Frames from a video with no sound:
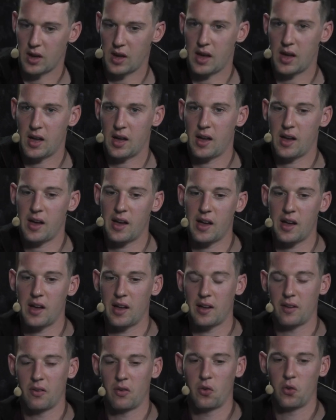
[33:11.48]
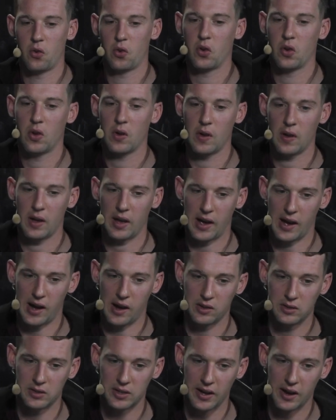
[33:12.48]
I
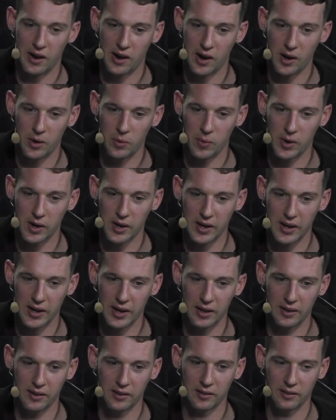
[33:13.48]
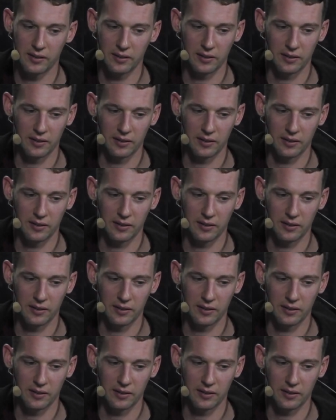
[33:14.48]
would say hardworking,